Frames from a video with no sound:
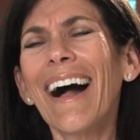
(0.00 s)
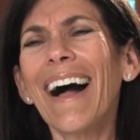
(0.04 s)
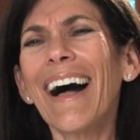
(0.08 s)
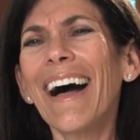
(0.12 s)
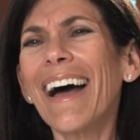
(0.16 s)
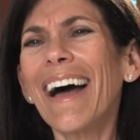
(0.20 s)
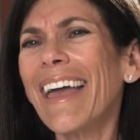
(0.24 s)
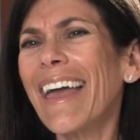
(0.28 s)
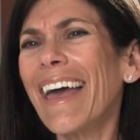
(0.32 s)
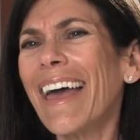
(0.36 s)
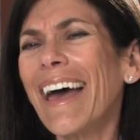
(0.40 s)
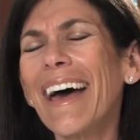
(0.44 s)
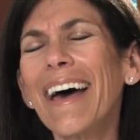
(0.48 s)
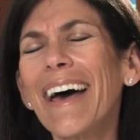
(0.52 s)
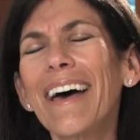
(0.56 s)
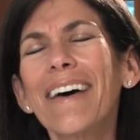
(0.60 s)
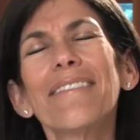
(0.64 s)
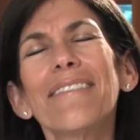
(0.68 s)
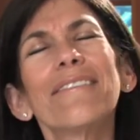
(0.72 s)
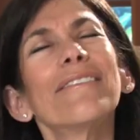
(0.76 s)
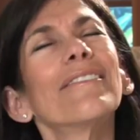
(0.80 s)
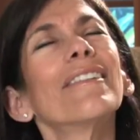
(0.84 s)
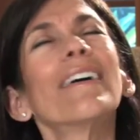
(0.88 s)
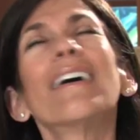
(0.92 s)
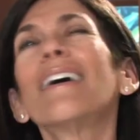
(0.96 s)
I
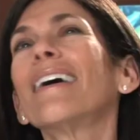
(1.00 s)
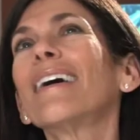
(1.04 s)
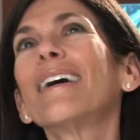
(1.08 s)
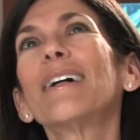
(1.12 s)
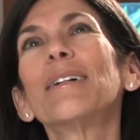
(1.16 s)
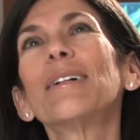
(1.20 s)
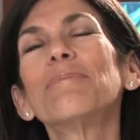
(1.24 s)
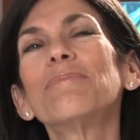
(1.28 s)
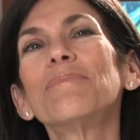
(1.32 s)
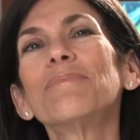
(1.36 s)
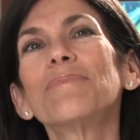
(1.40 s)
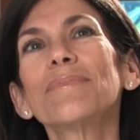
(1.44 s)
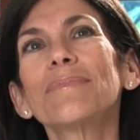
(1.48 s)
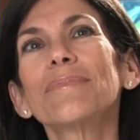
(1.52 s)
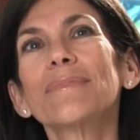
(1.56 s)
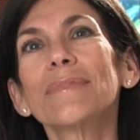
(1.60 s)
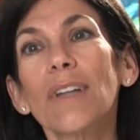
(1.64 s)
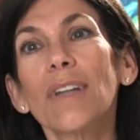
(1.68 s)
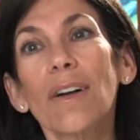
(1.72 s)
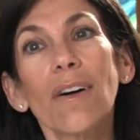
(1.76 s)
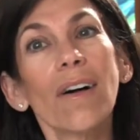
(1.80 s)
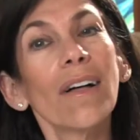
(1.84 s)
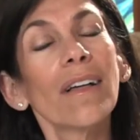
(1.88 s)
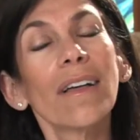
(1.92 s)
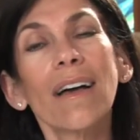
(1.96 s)
have
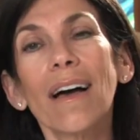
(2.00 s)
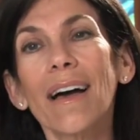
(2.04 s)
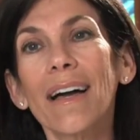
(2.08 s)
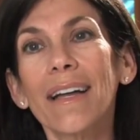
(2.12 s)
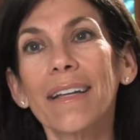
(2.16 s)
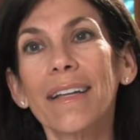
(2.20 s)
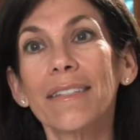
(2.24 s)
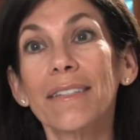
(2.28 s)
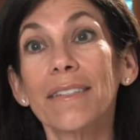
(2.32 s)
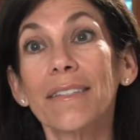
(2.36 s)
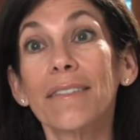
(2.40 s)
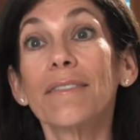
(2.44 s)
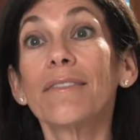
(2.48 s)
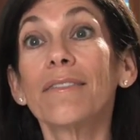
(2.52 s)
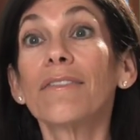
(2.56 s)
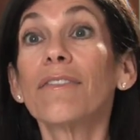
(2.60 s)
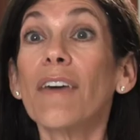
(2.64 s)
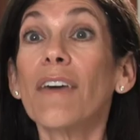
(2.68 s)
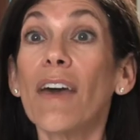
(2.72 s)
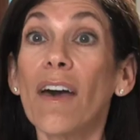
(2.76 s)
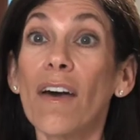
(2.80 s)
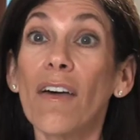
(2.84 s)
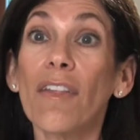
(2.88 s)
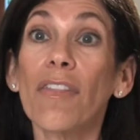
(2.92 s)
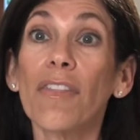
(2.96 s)
all kinds of
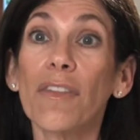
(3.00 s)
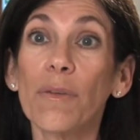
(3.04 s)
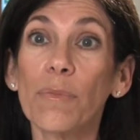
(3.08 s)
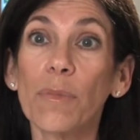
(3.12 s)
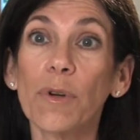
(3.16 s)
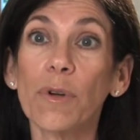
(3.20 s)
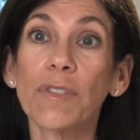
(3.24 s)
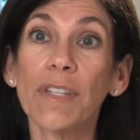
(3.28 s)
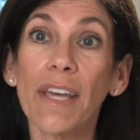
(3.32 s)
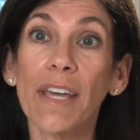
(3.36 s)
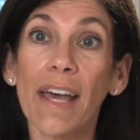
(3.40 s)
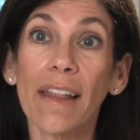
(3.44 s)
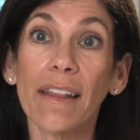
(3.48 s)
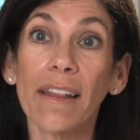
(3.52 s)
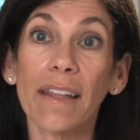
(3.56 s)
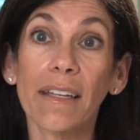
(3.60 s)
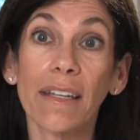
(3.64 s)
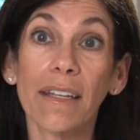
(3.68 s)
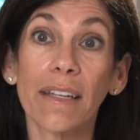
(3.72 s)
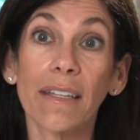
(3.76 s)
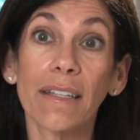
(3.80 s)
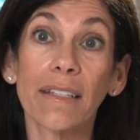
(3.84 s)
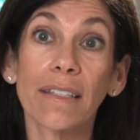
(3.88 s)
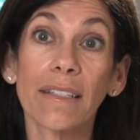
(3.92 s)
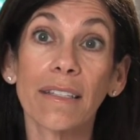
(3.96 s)
healthy
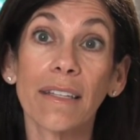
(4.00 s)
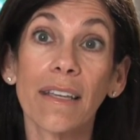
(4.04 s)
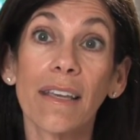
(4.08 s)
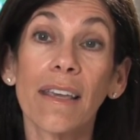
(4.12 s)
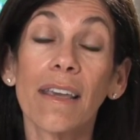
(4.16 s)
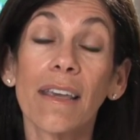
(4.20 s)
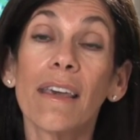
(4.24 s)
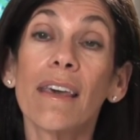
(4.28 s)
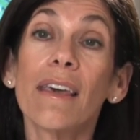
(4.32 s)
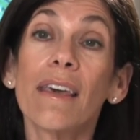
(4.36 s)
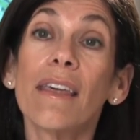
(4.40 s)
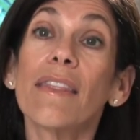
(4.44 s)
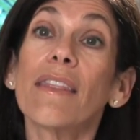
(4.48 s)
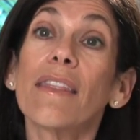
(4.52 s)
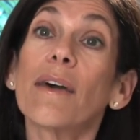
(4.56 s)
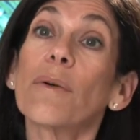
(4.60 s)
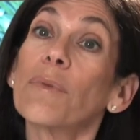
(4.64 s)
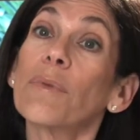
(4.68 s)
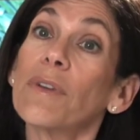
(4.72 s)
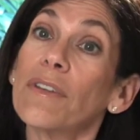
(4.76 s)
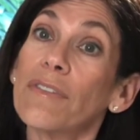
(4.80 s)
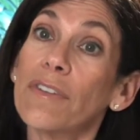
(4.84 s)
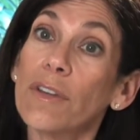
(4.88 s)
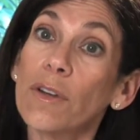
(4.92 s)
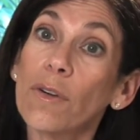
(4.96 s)
modalities that
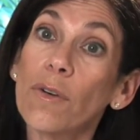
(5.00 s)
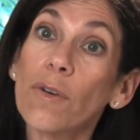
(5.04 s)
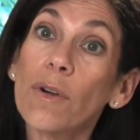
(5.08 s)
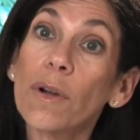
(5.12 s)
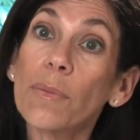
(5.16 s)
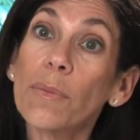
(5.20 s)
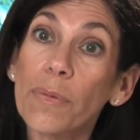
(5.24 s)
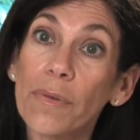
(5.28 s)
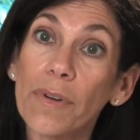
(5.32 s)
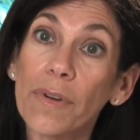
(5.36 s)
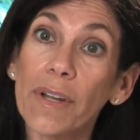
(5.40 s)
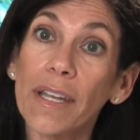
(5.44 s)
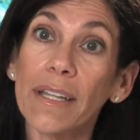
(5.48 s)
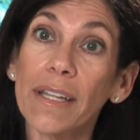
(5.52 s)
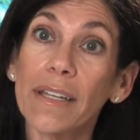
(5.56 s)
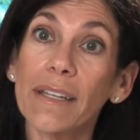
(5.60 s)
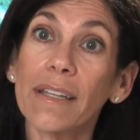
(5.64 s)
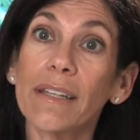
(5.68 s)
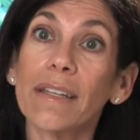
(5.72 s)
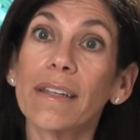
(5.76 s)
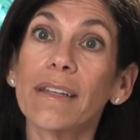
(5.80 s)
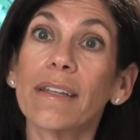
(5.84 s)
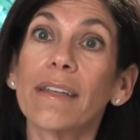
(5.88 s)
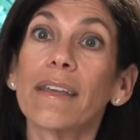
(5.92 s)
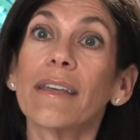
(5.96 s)
we've
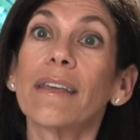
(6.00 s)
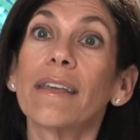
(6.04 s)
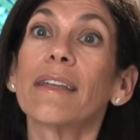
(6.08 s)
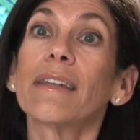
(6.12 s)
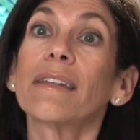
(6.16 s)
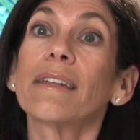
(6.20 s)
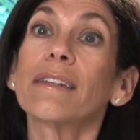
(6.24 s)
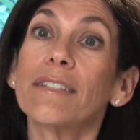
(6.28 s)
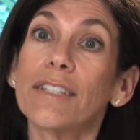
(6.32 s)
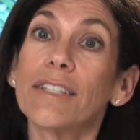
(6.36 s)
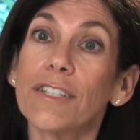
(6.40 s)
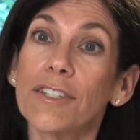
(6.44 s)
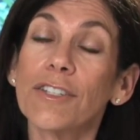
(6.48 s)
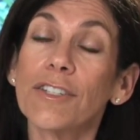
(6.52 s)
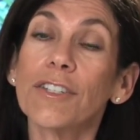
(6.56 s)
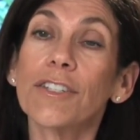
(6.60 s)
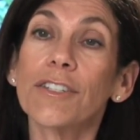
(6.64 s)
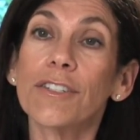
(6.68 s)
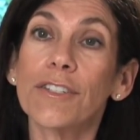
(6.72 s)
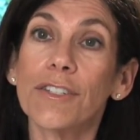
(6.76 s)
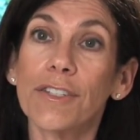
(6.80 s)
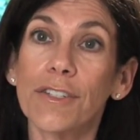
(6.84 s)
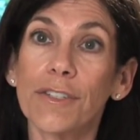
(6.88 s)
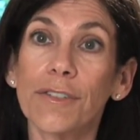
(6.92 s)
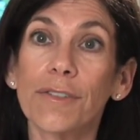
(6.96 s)
incorporated in
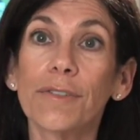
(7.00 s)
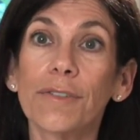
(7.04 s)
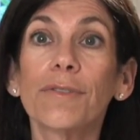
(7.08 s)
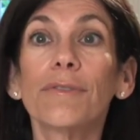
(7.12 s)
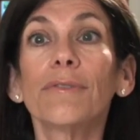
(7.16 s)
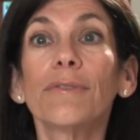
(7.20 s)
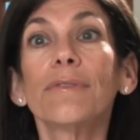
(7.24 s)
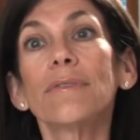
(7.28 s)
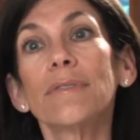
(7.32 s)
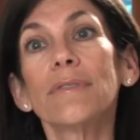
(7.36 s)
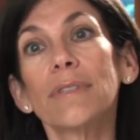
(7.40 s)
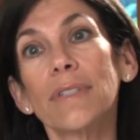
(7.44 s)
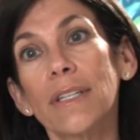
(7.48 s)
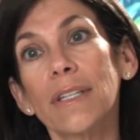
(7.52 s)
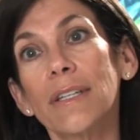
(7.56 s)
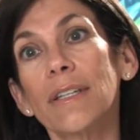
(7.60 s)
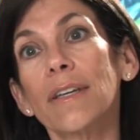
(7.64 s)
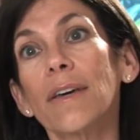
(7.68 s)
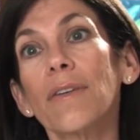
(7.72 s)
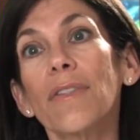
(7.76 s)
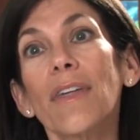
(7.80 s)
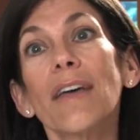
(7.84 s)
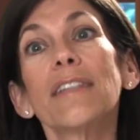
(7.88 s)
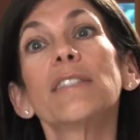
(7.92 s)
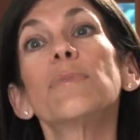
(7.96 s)
addition to, you
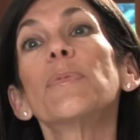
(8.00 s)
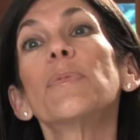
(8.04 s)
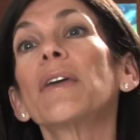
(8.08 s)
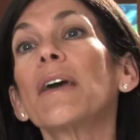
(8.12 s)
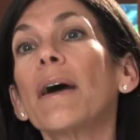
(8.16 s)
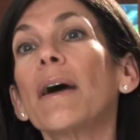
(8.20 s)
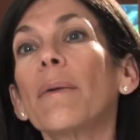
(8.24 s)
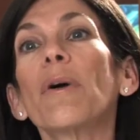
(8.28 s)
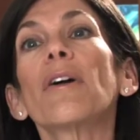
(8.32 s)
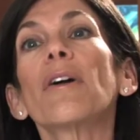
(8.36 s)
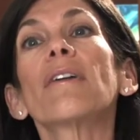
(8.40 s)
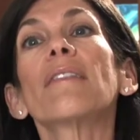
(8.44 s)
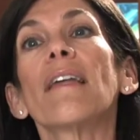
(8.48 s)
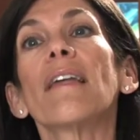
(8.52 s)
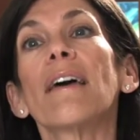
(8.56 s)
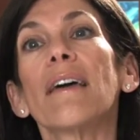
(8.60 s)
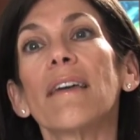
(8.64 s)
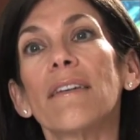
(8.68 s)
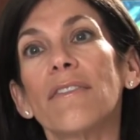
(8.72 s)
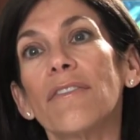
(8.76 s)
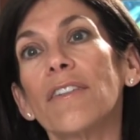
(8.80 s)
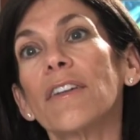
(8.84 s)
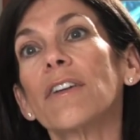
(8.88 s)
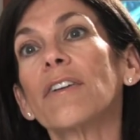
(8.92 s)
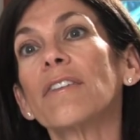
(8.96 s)
know, that's become our
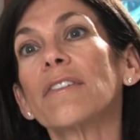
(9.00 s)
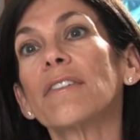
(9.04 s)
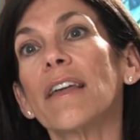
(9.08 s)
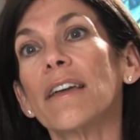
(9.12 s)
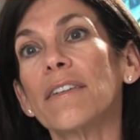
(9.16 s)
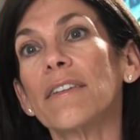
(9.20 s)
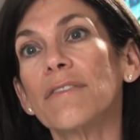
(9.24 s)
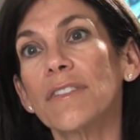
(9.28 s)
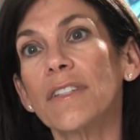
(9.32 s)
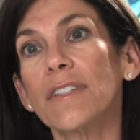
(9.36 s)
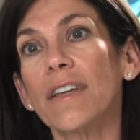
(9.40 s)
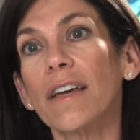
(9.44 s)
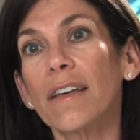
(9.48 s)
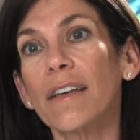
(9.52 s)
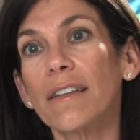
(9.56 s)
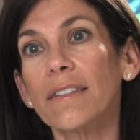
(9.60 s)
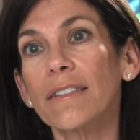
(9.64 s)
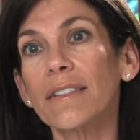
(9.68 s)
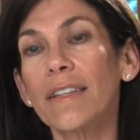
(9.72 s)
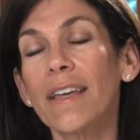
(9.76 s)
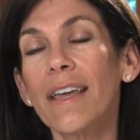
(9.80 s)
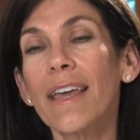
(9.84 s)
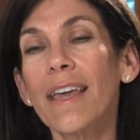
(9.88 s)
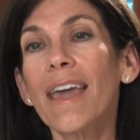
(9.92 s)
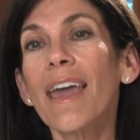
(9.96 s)
life and our lifestyles.